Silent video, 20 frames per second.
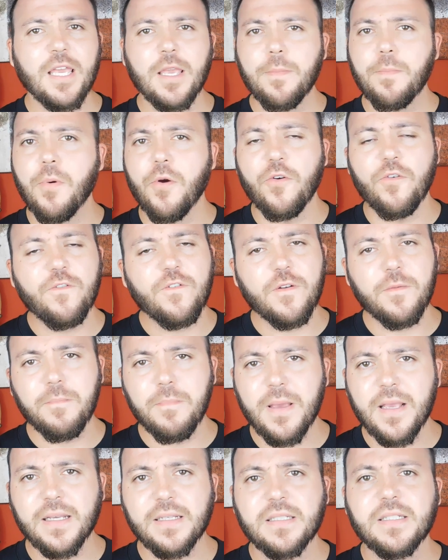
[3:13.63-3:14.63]
a perfect
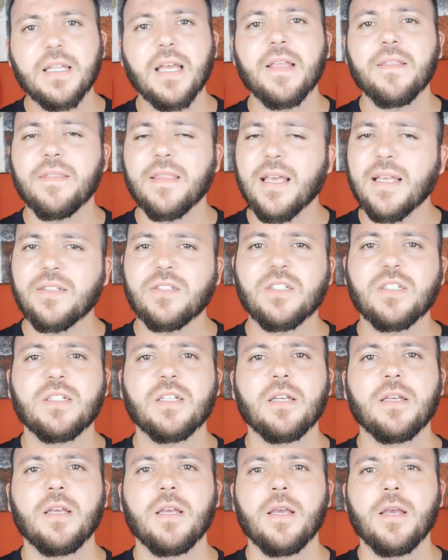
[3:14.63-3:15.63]
mix, and
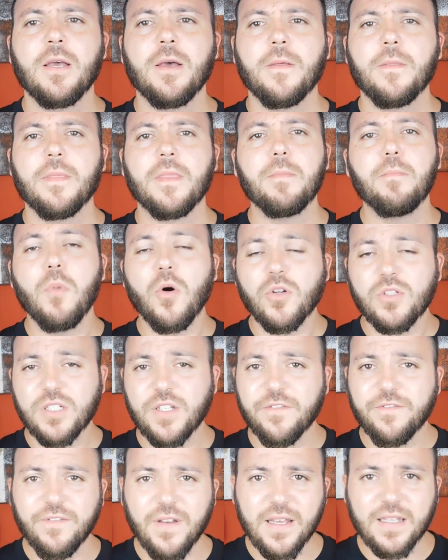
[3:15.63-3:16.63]
that's the most
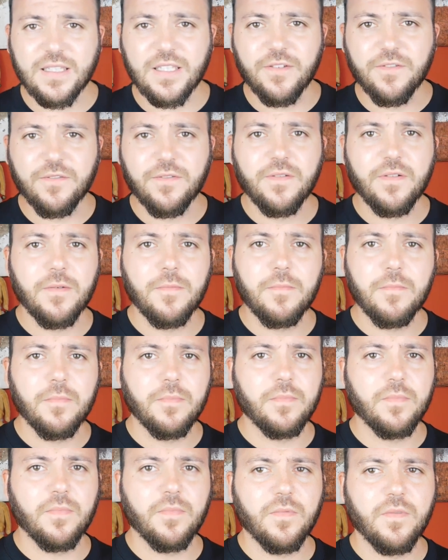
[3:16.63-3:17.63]
effective
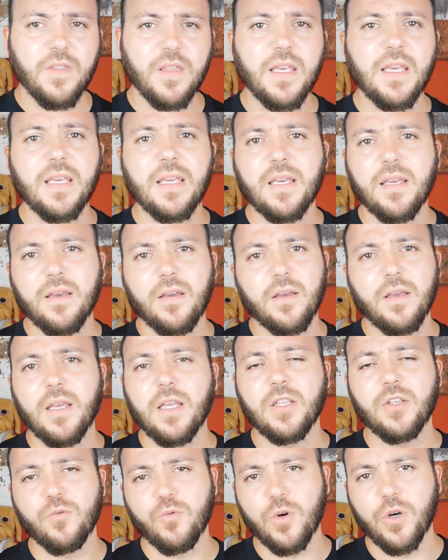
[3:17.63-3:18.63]
thing
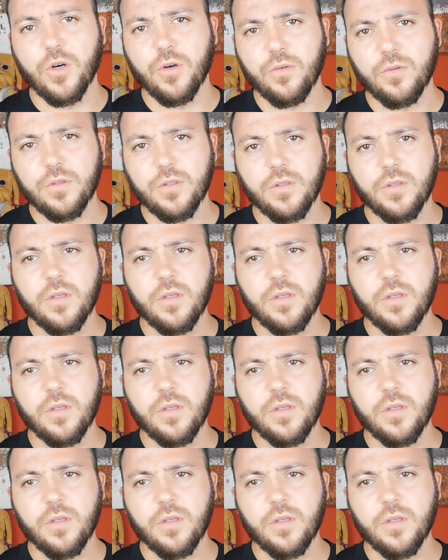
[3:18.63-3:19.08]
in the world.